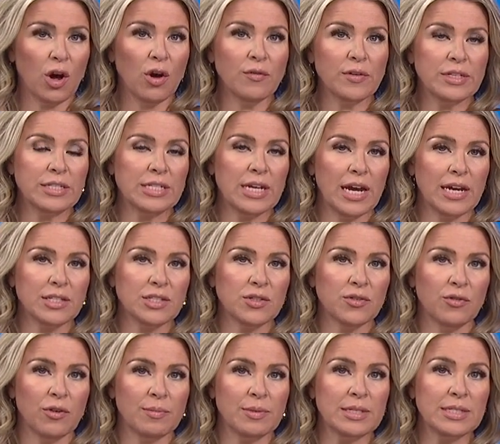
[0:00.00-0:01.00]
COVID
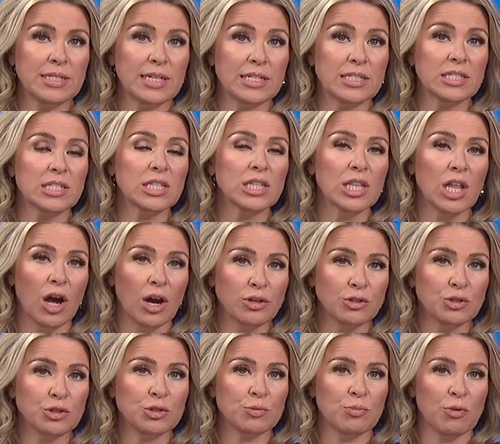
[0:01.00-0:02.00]
tests from the state's
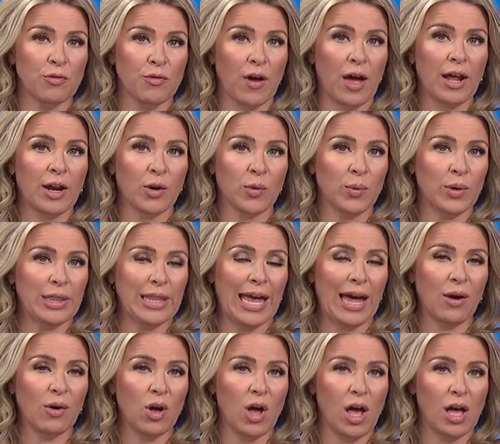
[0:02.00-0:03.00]
largest provider will
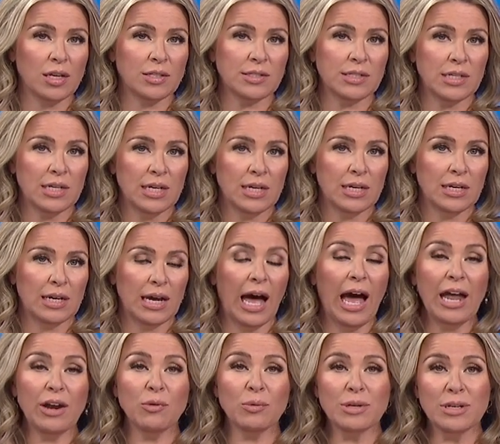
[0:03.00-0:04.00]
now cost
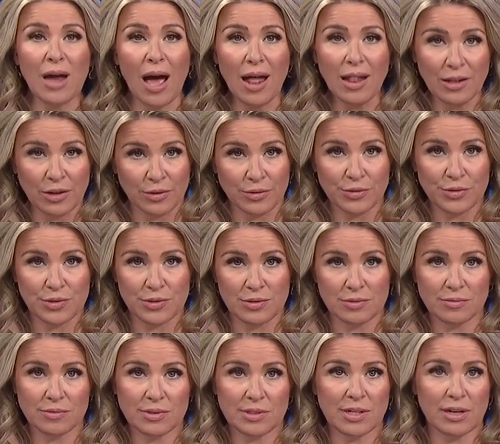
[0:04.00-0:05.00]

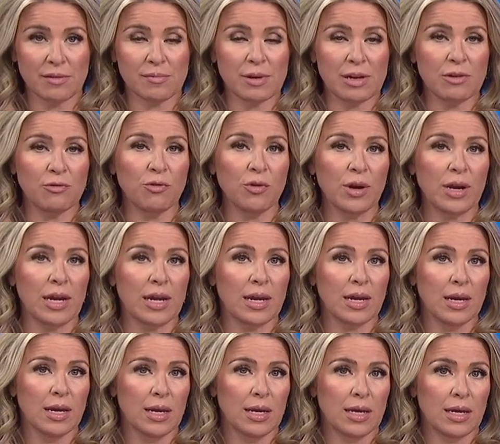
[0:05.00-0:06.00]
$100 instead of being
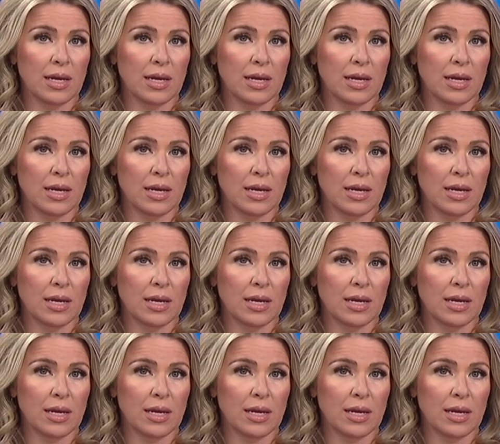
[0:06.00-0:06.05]
free.